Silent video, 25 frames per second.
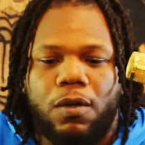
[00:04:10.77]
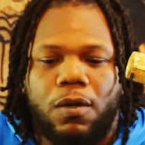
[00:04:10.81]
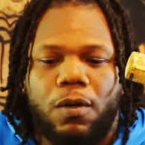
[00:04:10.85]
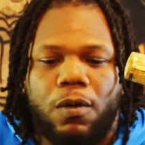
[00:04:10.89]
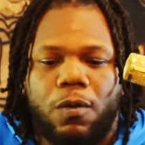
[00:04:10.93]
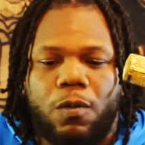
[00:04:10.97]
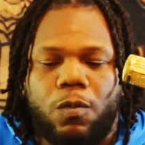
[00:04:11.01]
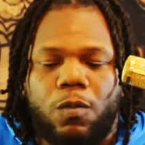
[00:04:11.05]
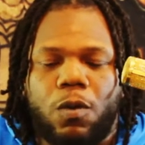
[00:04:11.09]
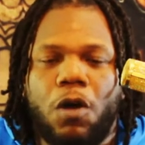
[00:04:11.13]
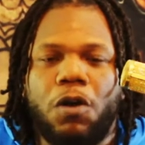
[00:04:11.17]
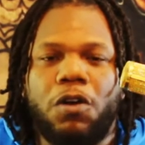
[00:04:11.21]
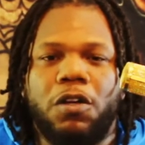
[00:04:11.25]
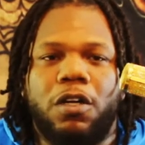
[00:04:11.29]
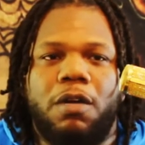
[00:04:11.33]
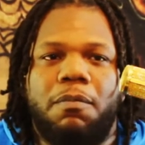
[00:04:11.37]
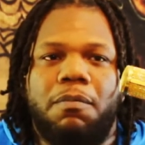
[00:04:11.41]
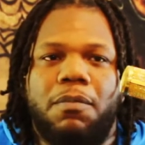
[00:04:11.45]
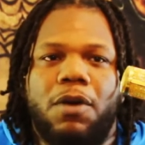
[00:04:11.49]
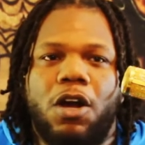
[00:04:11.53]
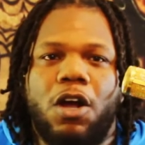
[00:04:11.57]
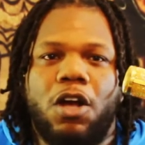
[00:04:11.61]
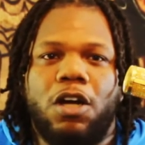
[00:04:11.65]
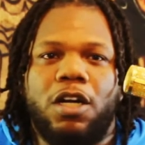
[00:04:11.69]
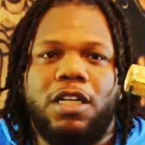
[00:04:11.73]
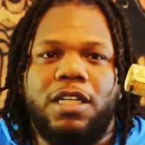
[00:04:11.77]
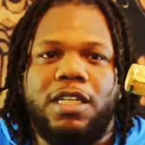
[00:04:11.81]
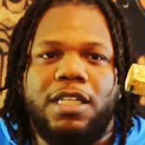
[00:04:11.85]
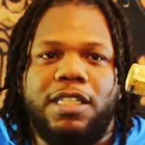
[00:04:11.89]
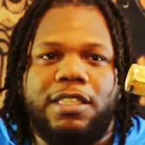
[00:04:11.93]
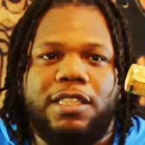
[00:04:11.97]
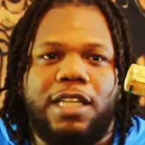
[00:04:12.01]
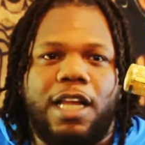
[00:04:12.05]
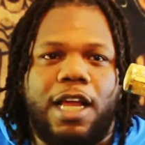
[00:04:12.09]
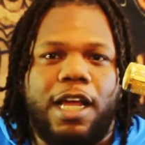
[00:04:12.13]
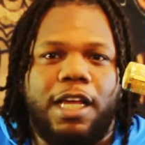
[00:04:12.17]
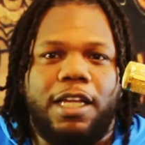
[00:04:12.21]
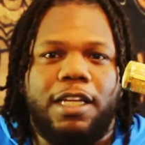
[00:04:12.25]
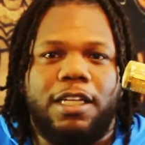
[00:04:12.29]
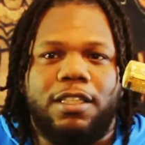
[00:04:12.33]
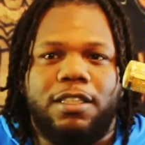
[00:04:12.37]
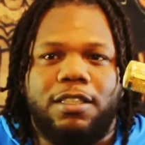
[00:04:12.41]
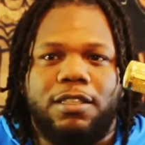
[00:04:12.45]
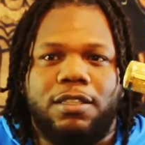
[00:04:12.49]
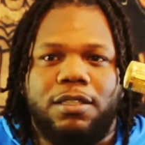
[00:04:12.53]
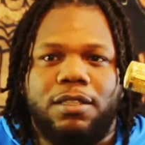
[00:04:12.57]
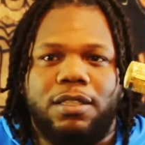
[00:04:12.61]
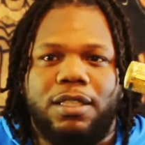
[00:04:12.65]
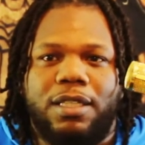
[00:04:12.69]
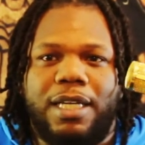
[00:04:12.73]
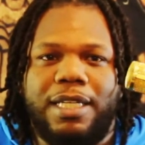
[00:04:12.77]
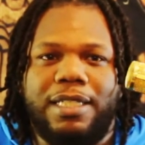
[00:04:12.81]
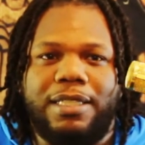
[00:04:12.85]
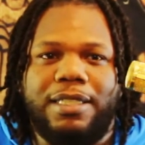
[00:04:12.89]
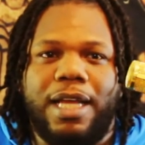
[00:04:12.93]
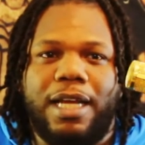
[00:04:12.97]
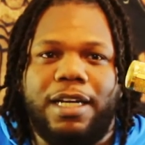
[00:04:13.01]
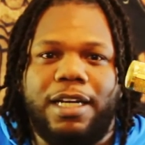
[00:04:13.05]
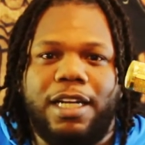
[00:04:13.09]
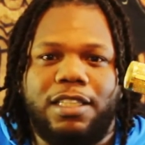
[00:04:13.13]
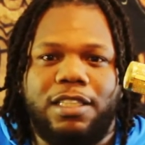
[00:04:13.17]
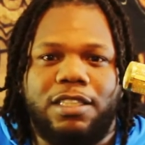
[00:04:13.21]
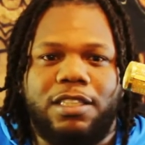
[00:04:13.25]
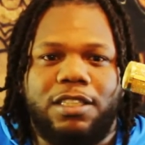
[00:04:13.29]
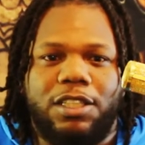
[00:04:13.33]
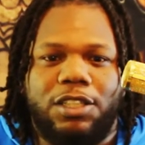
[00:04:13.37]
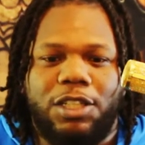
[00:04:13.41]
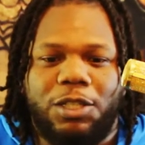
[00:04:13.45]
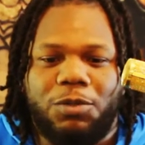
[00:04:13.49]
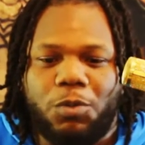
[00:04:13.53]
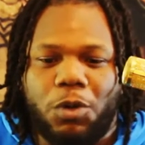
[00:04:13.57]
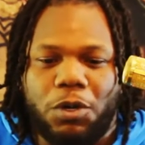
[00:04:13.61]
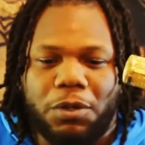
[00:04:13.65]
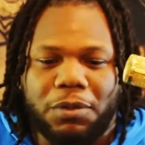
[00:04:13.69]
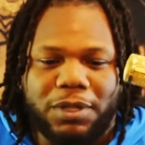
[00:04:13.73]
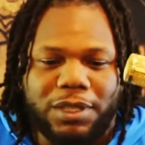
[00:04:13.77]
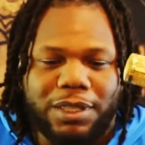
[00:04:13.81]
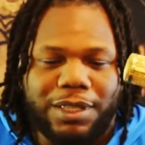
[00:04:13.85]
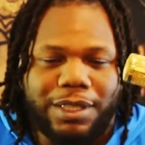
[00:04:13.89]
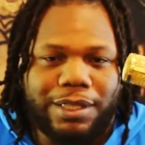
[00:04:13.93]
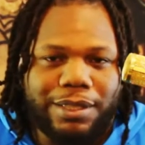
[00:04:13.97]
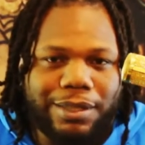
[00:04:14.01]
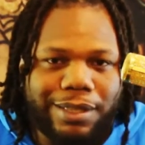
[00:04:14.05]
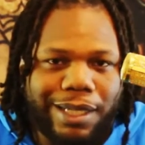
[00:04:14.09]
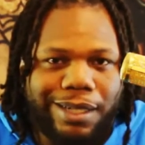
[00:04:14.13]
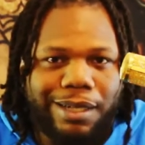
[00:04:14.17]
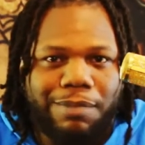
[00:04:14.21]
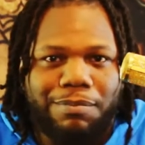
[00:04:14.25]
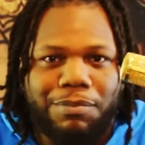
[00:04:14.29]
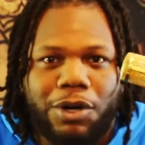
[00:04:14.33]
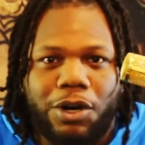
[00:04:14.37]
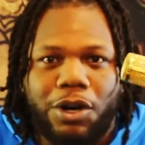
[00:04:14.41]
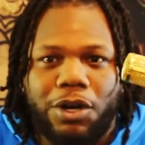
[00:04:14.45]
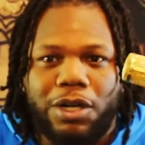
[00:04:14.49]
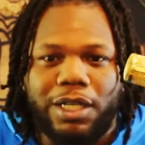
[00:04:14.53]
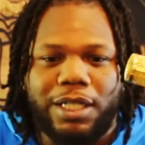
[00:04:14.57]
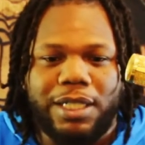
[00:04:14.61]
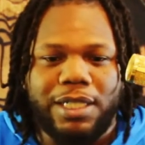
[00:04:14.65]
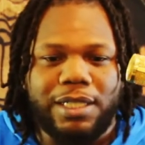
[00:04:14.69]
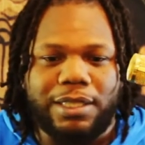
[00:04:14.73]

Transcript: Welcome to Maryland is like, it's not necessarily welcome to the state of Maryland.